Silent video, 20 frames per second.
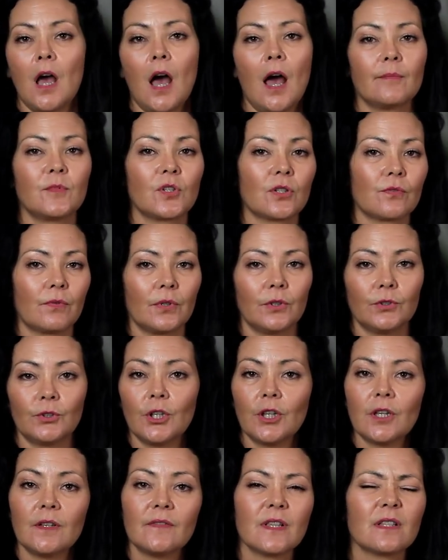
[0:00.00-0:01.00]
I'm just real
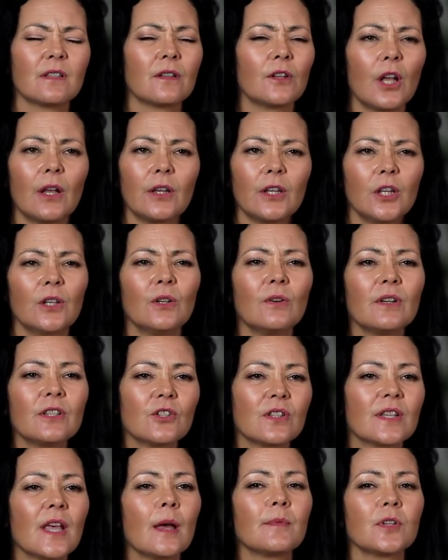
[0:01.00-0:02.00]
nervous. I
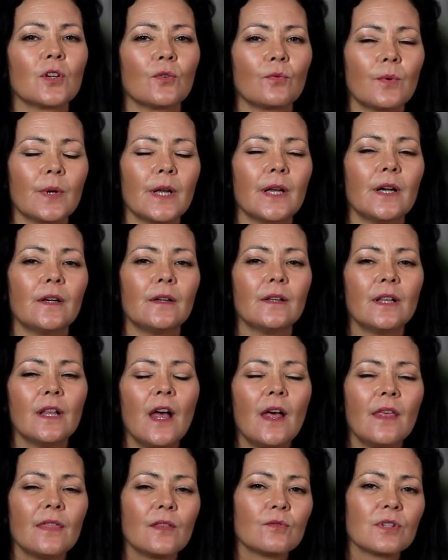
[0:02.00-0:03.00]
just kept it real.
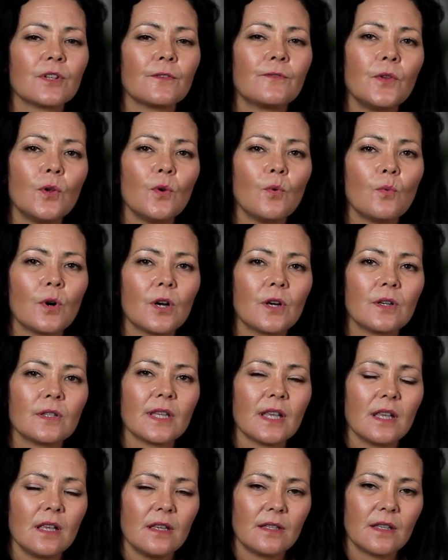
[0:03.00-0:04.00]
There was a few words
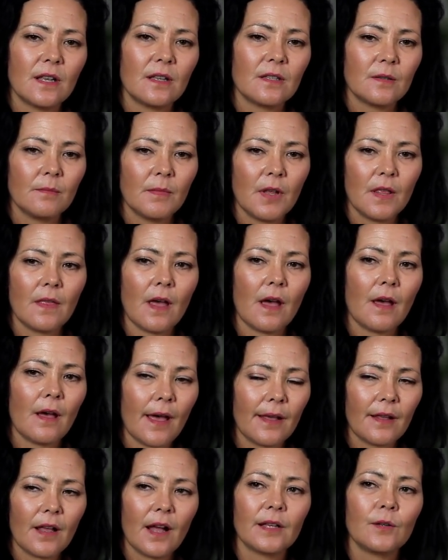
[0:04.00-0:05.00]
that he said to me that
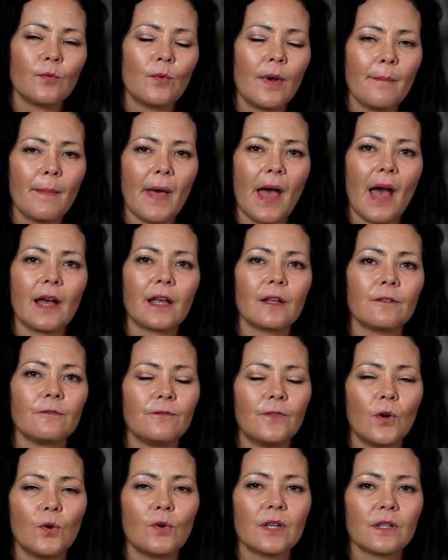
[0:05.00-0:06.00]
I kind of went back and
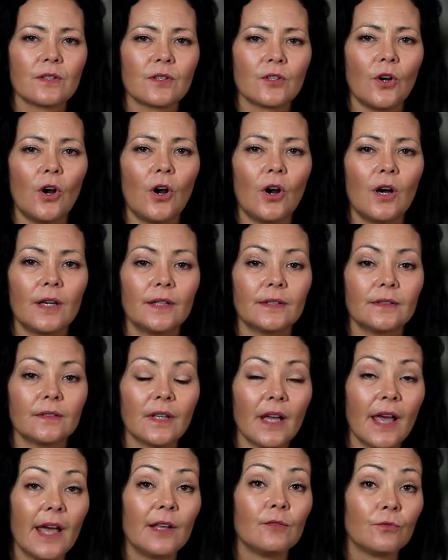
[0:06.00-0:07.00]
focused on
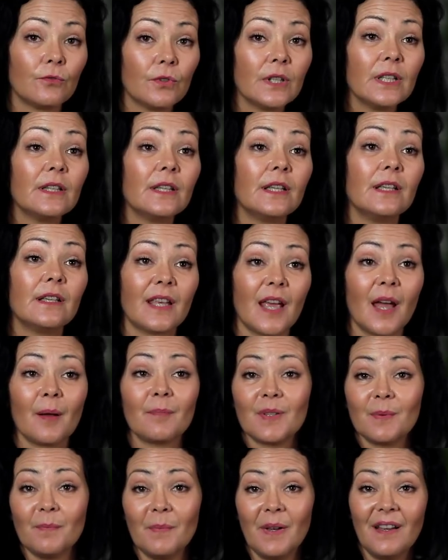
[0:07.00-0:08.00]
and really
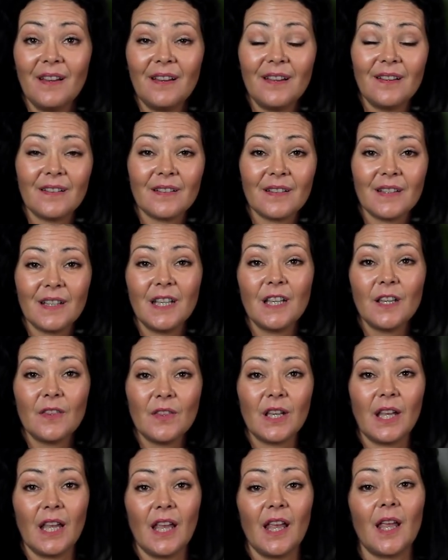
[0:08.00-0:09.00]
kept me in
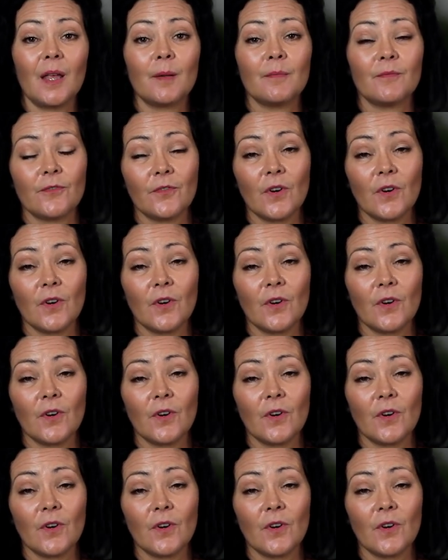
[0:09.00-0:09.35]
the game